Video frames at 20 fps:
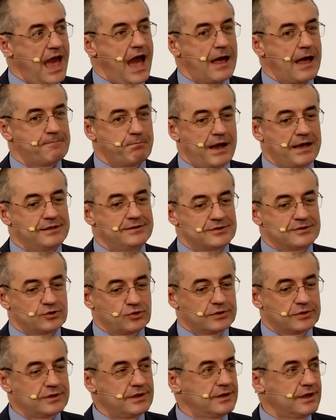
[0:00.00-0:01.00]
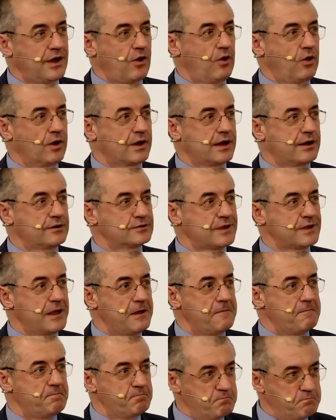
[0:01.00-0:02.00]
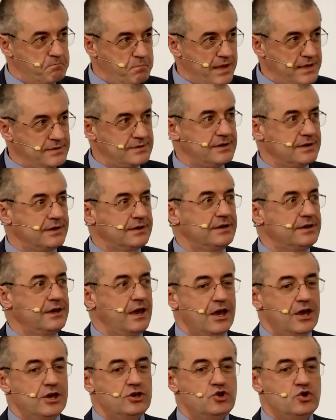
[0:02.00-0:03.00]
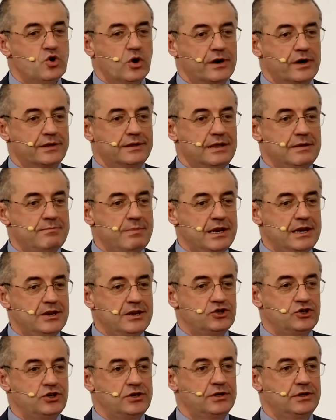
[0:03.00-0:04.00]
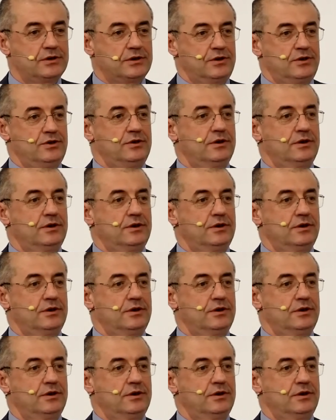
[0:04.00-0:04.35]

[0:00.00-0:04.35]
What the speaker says: And by distorting the Holocaust, basically you are diminishing